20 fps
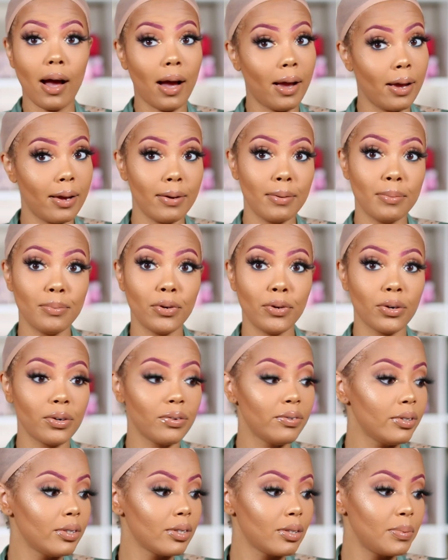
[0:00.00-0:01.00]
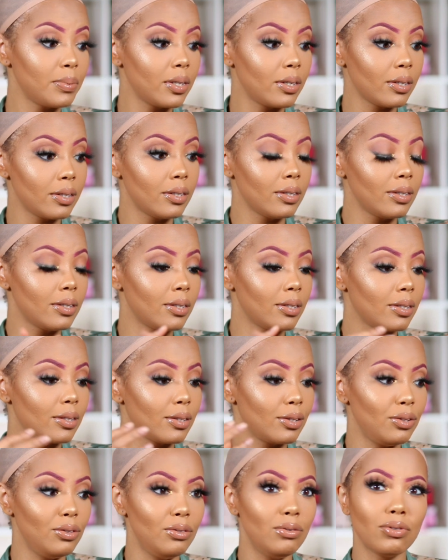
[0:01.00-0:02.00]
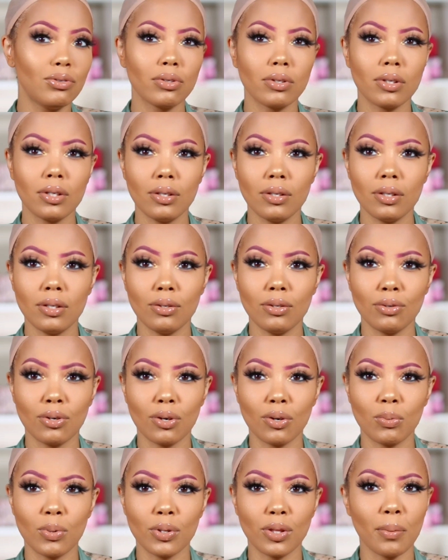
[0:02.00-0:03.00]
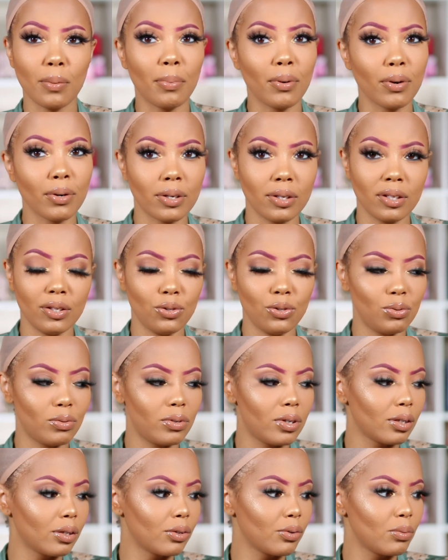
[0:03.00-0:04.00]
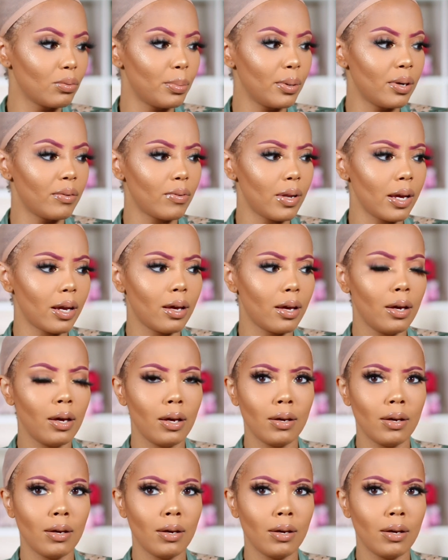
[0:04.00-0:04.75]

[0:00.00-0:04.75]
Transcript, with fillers: I am nervous because usually, you know, with the burgundies, you get a little bit of like